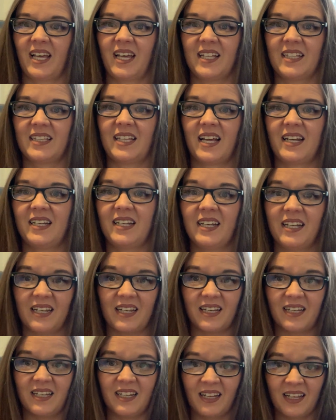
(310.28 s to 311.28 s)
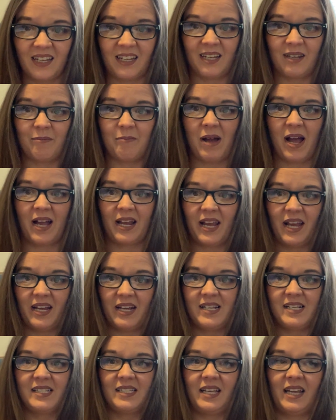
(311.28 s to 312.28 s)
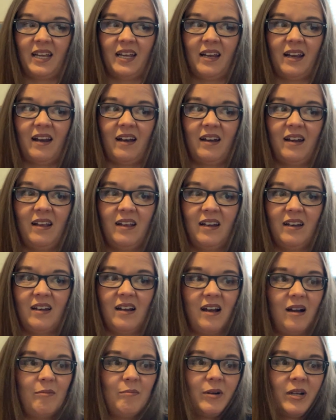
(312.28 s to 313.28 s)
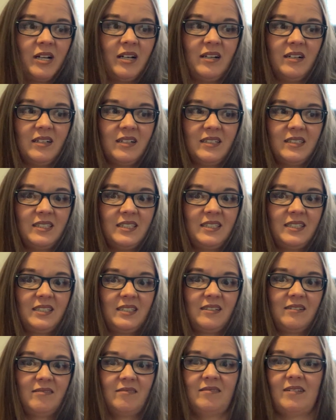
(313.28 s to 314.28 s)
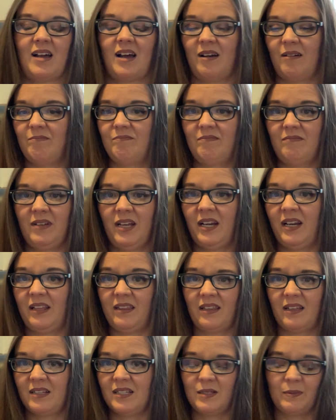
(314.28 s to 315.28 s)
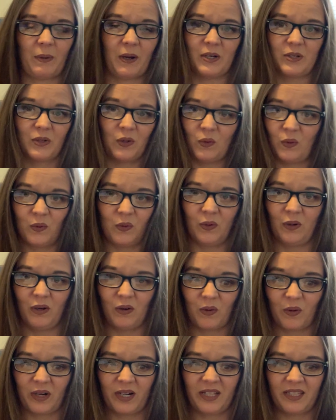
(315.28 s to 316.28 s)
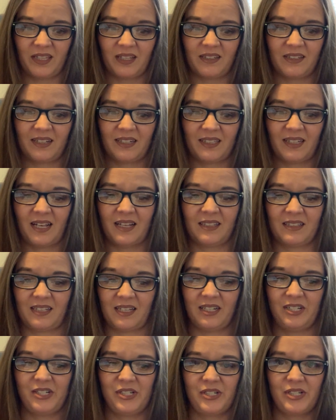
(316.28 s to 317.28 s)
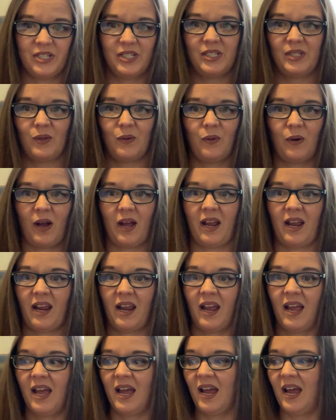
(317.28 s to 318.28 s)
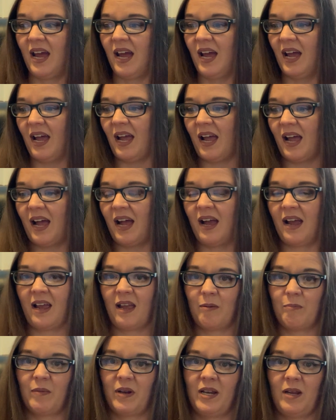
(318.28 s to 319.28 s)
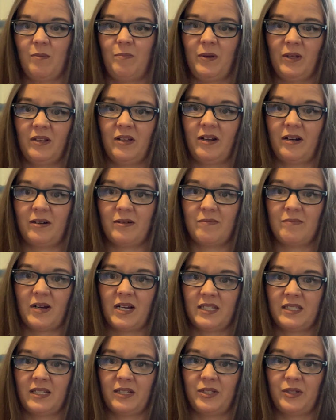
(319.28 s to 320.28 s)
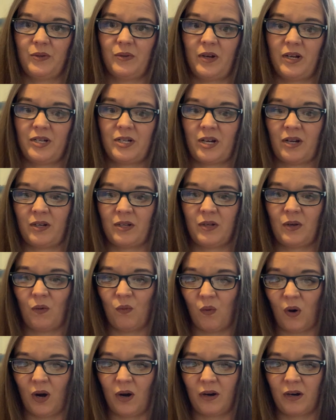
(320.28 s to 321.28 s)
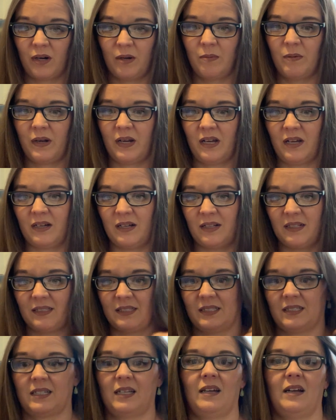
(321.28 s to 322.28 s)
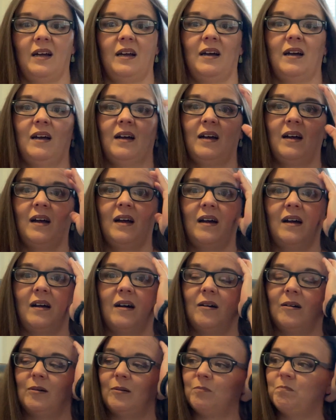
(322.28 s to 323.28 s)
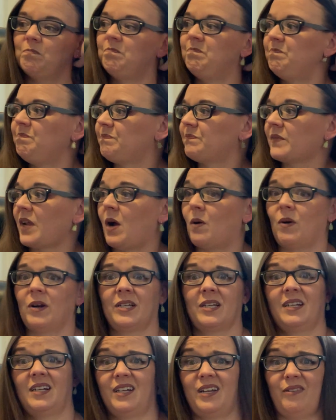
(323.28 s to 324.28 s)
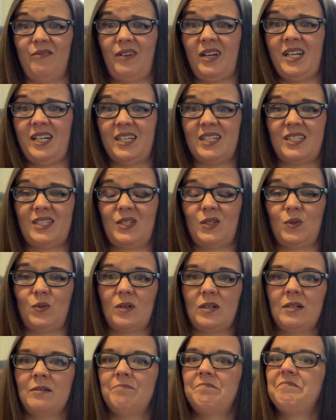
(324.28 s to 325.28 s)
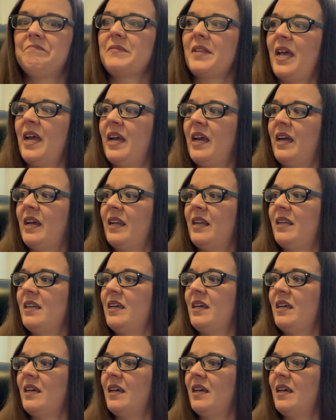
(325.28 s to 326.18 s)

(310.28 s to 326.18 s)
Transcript: they did in my case, and not because I'm anything special or anything like that. That's just the way I had manipulated my situation to work, because um, I worked in a convenience store, and